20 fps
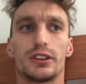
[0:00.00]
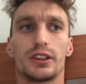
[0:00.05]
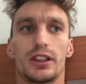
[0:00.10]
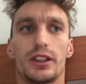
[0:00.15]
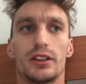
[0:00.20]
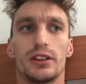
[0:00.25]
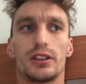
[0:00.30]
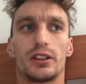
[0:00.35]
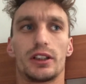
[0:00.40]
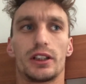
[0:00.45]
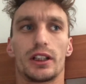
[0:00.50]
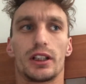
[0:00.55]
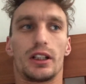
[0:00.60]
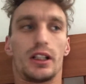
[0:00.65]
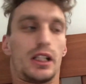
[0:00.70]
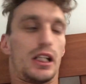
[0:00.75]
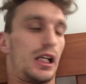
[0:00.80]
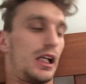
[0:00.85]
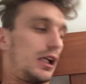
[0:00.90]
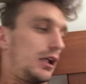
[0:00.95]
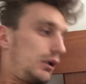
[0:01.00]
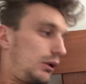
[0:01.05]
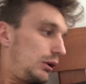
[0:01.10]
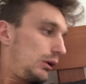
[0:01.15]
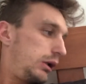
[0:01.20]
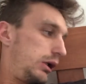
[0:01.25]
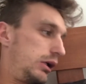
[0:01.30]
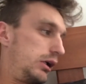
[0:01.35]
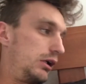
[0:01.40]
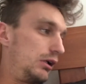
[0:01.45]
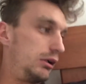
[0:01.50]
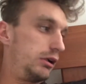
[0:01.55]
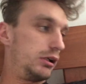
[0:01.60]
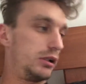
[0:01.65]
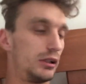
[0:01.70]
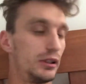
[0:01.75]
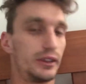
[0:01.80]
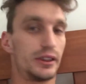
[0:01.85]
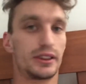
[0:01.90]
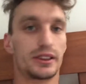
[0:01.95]
You know, like
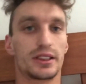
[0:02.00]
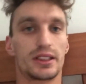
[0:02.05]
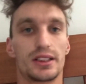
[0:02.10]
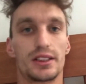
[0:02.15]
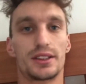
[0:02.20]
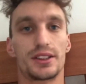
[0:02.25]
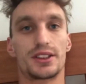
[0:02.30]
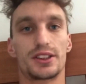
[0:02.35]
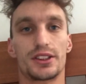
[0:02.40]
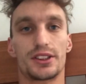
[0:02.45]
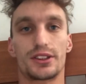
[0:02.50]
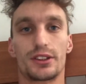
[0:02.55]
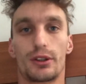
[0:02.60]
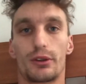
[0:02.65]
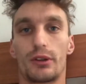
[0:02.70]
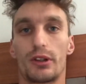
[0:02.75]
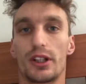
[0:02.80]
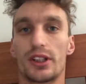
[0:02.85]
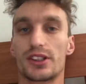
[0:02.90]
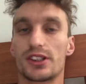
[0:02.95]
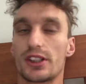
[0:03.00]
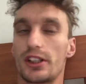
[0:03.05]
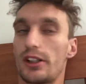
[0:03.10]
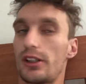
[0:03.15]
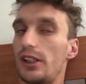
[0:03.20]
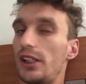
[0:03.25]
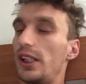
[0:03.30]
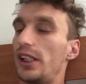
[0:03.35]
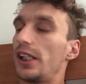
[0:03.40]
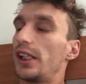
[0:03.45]
it's just not right. So